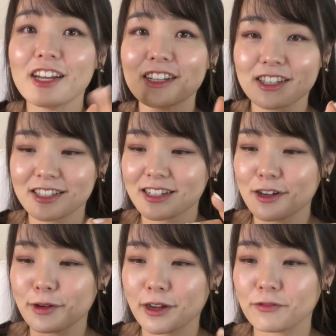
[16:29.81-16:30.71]
This
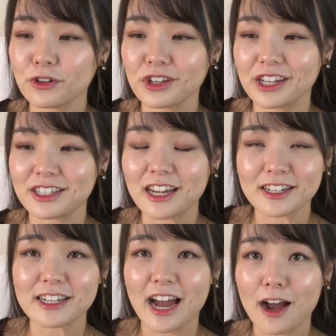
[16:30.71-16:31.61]
time I fully intend
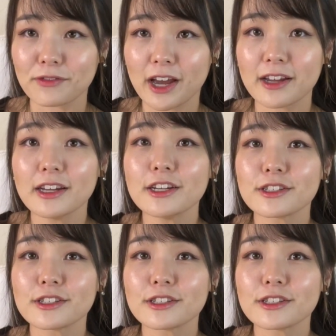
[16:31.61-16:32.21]
to have that.